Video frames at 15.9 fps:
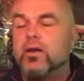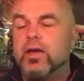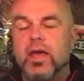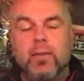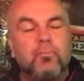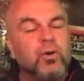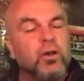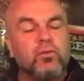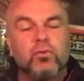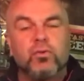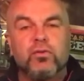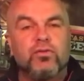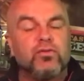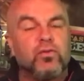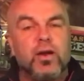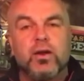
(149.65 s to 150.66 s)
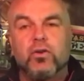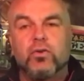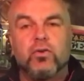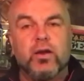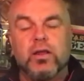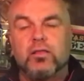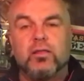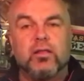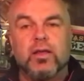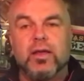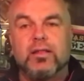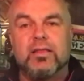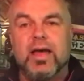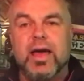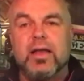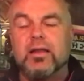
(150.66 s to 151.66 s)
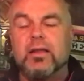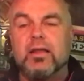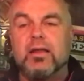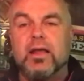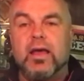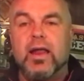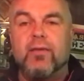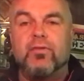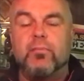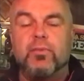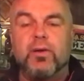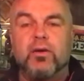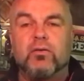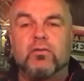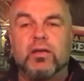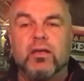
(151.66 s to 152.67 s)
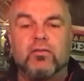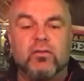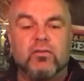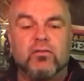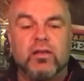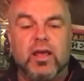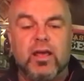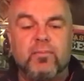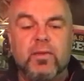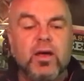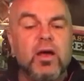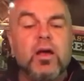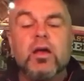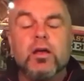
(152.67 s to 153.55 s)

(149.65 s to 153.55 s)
You can't put it through a strainer or anything like that and have the beer taste the same.